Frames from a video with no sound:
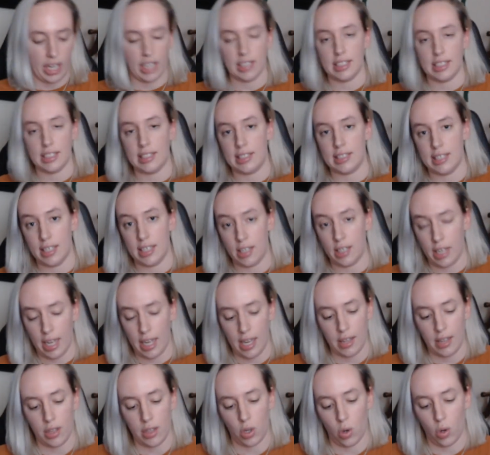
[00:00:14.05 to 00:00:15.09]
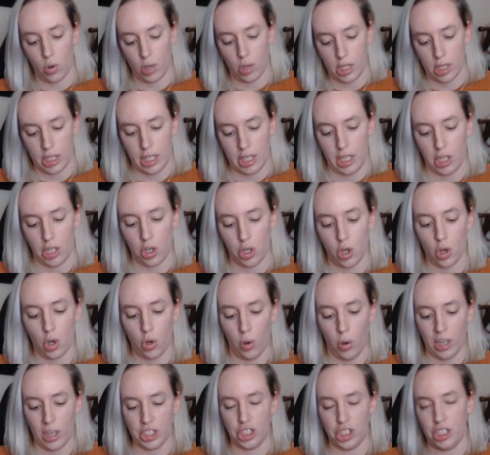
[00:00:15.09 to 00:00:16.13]
And today the coin in
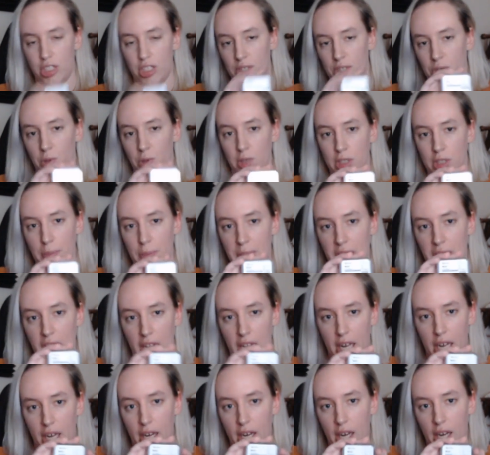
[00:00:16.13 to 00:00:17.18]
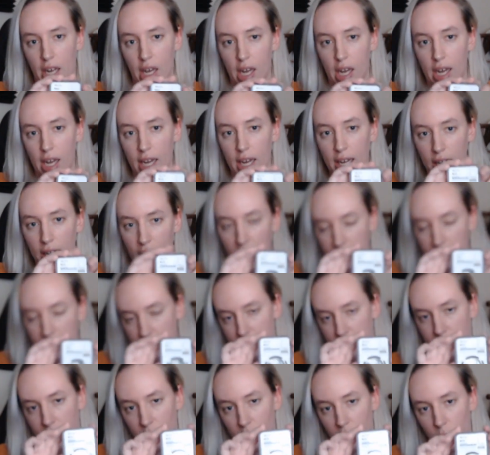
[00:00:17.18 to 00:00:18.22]
question is going to be an
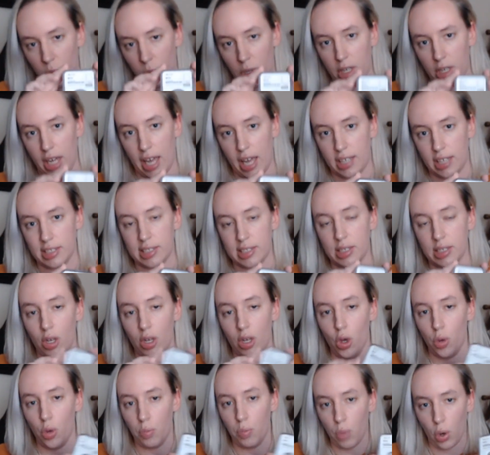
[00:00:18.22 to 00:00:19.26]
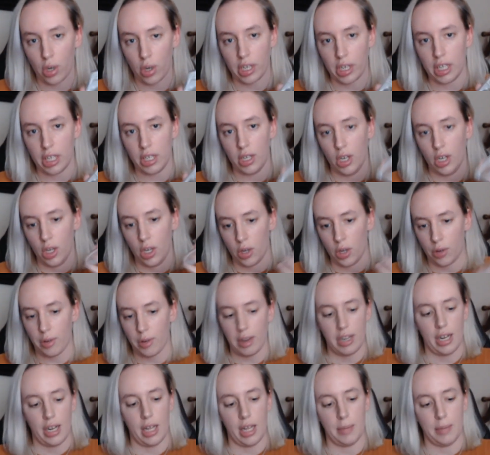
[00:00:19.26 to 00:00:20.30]
1881S Morgan
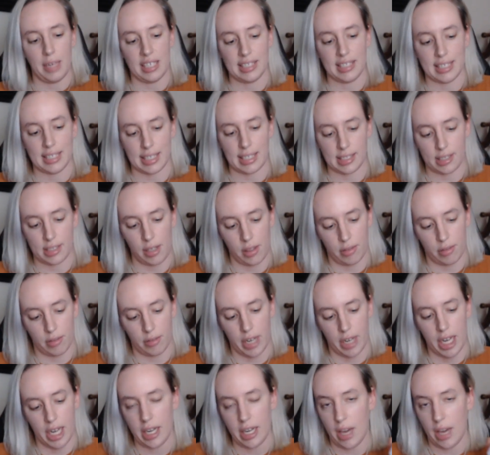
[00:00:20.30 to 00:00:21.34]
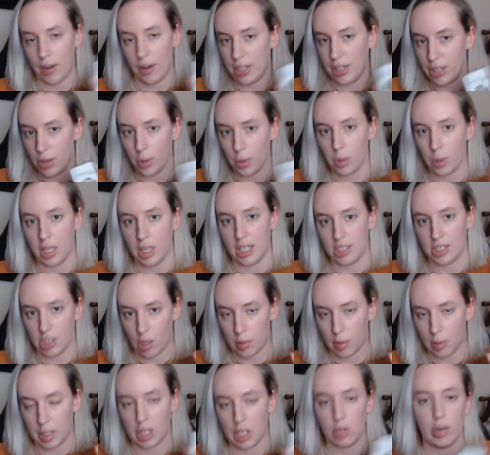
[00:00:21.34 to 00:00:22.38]
graded MS63. Now I know that it's
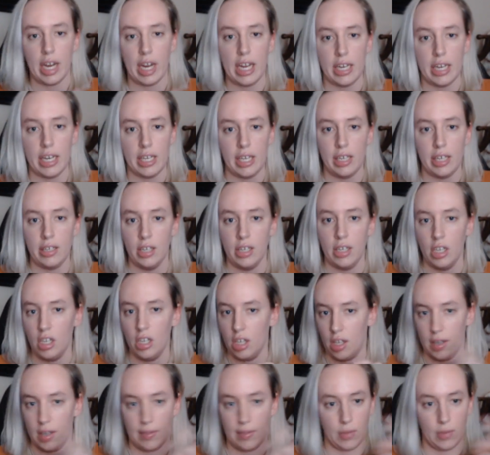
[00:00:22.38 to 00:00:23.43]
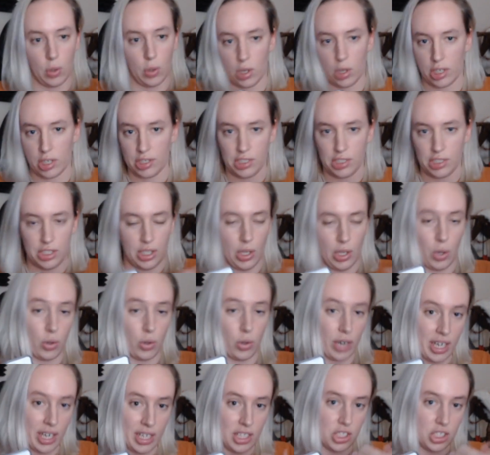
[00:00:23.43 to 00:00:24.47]
already graded. Of course, you know,
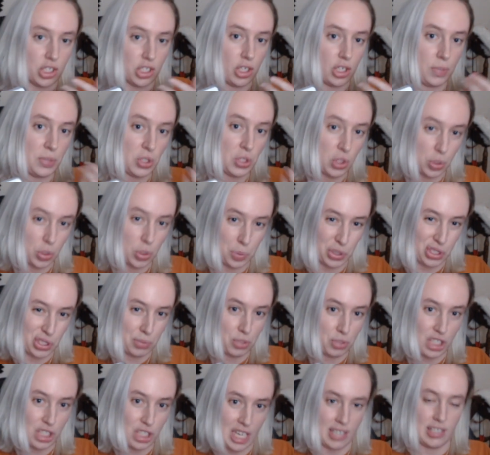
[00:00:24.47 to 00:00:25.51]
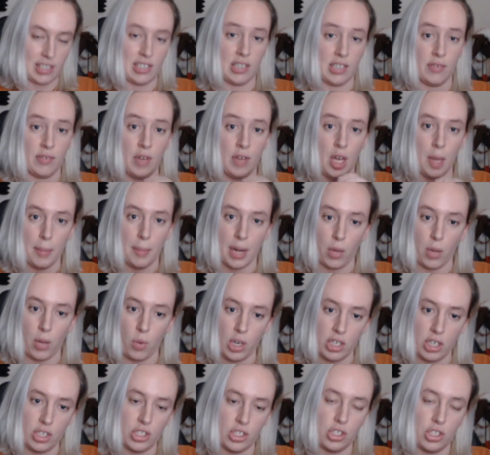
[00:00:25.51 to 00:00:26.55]
grading is going to be super subjective, but I
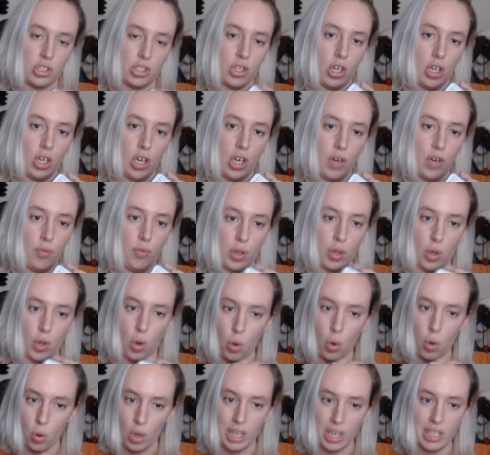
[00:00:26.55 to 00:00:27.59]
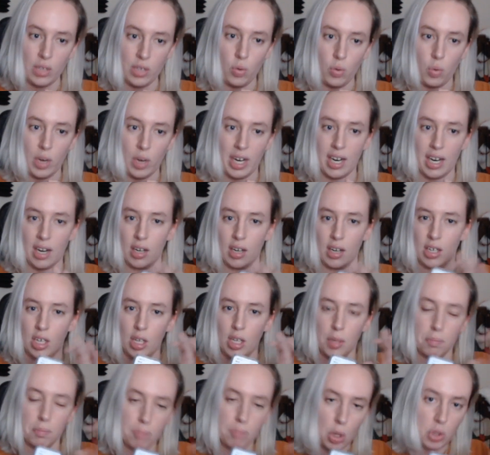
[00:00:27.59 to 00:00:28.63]
wanted to start off with a coin where
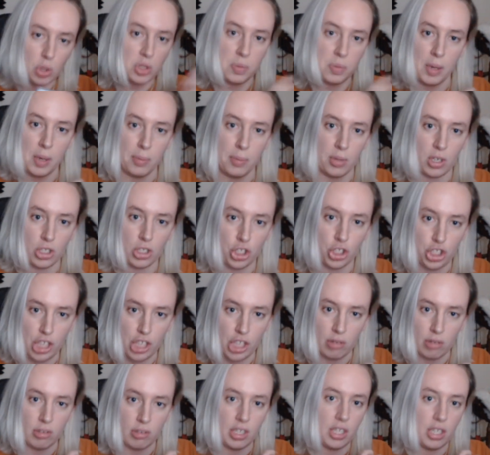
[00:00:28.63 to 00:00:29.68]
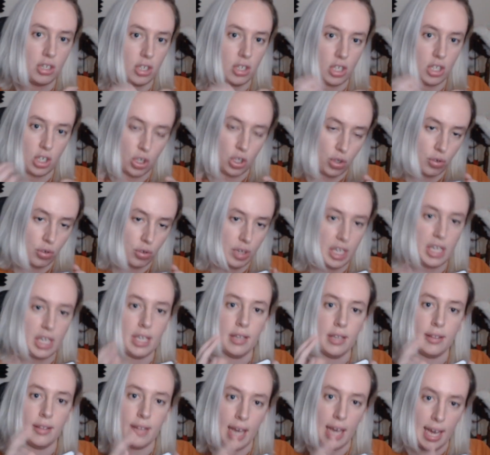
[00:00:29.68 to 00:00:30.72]
most people are generally going to
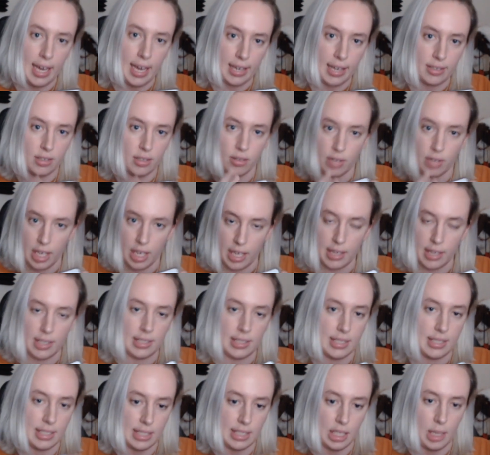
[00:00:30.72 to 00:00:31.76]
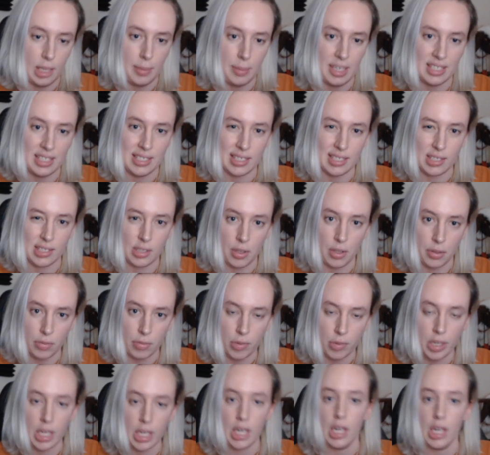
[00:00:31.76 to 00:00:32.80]
agree that, okay, this is an
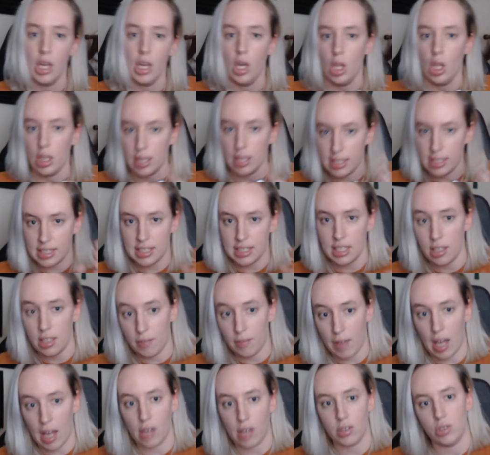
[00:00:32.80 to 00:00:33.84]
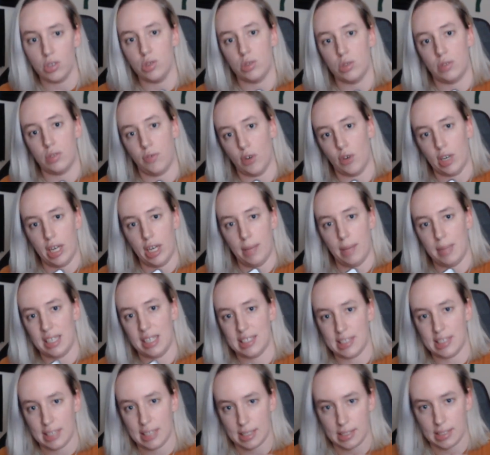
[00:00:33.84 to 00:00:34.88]
MS63, let's see the values for an
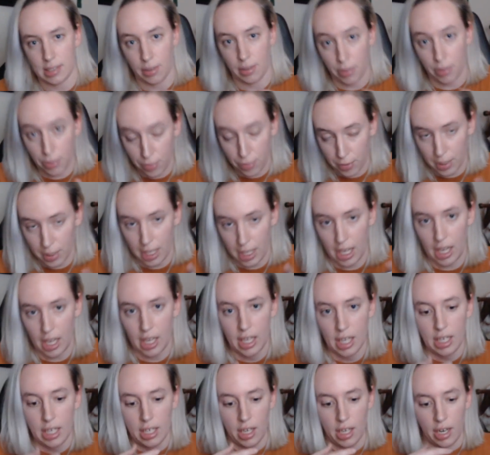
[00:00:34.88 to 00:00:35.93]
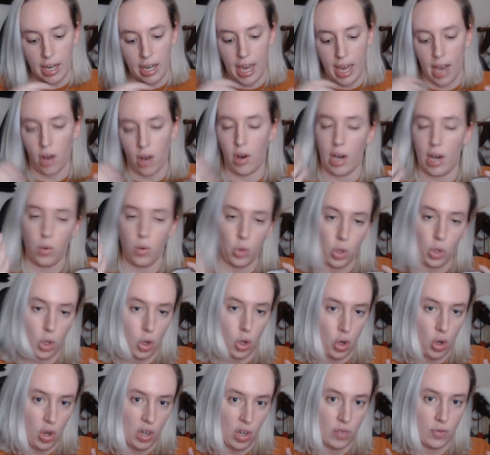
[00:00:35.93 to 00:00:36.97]
MS63. Now, I will
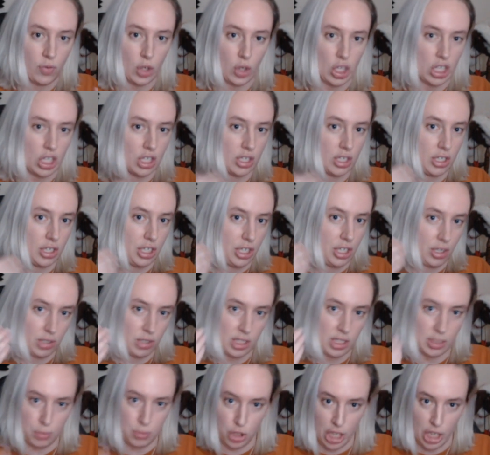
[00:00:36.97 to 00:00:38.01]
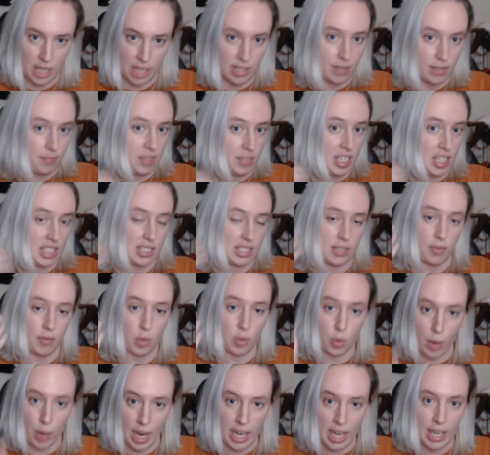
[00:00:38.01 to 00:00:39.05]
go over, you know, subjectiveness of
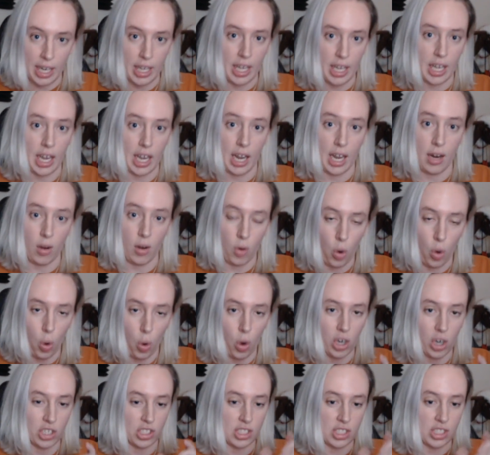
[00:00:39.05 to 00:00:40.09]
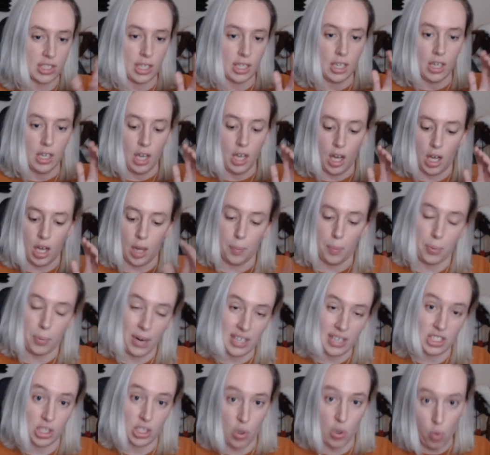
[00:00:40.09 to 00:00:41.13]
grading and, of course,
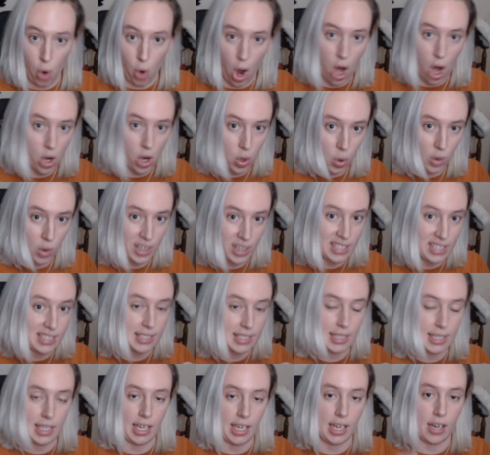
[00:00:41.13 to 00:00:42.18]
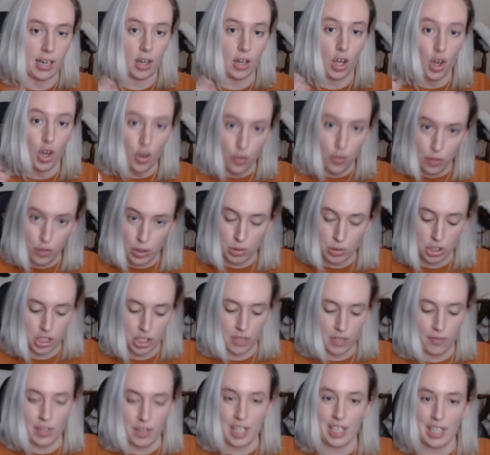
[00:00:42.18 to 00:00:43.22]
pricing raw coins in
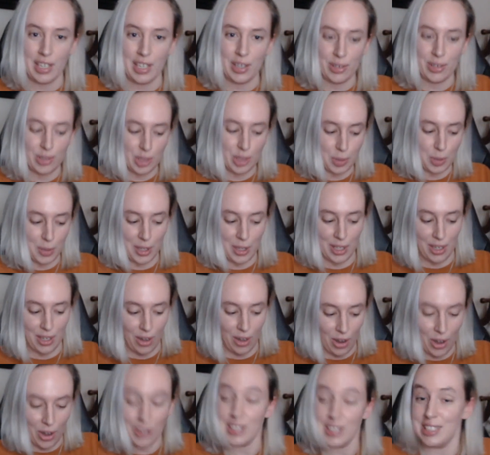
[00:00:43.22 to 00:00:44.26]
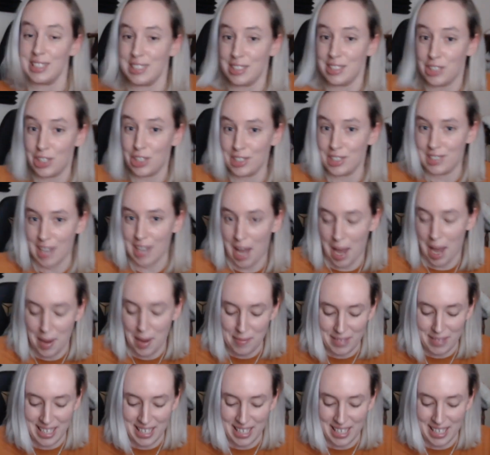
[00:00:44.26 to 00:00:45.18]
future videos, but all in good time.